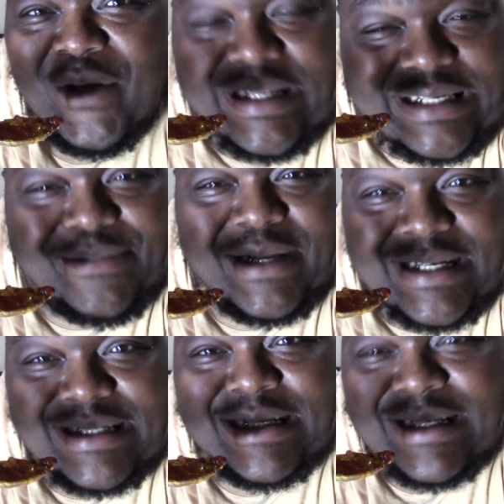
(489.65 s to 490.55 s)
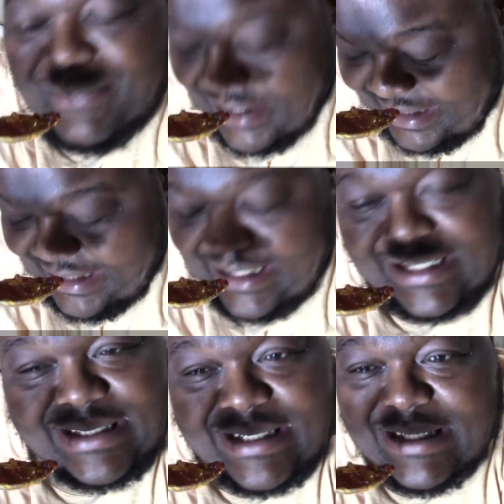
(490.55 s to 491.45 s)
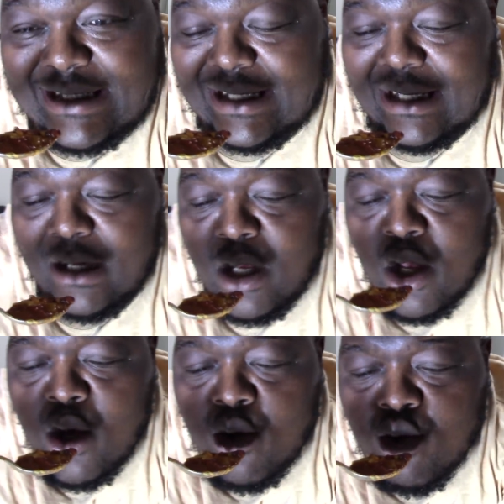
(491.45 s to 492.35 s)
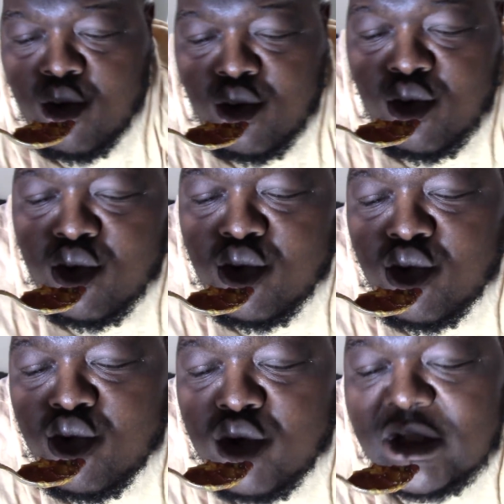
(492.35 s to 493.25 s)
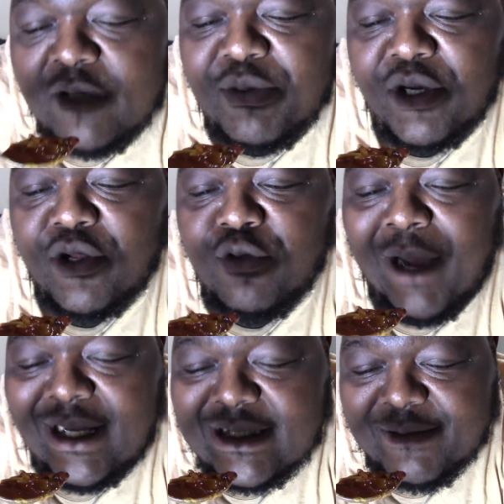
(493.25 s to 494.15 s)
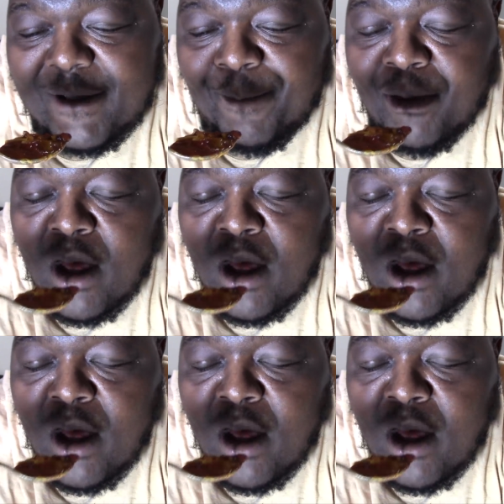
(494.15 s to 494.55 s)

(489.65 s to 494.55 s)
fifteen minutes and it been sitting here and it's still this hot. Should put a cube of ice in a bit.